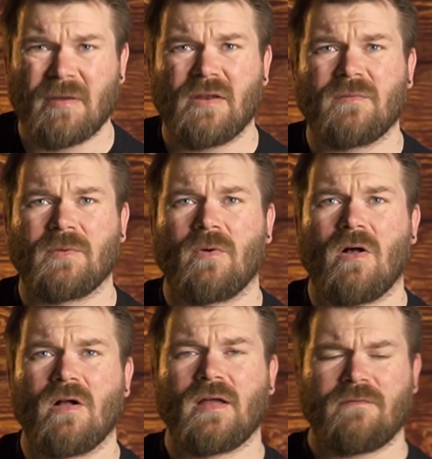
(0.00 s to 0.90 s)
I did something
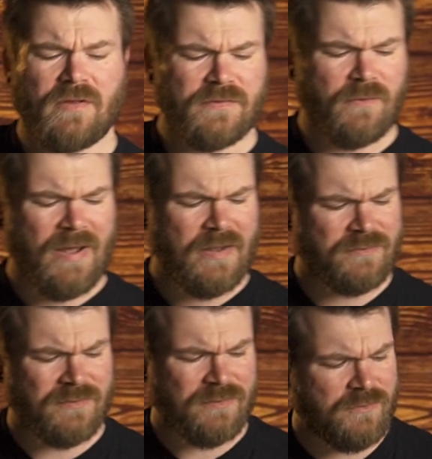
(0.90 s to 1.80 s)
wrong. I feel like the
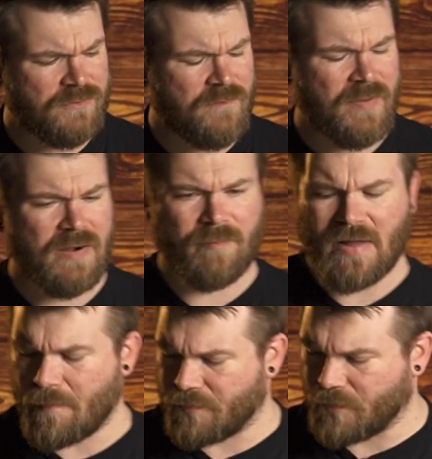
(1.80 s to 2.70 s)
wax should have made them
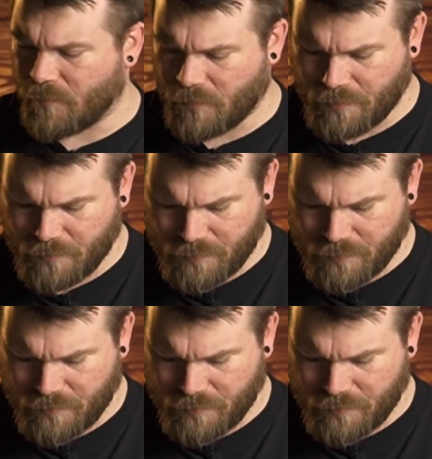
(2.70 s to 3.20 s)
pop a little more.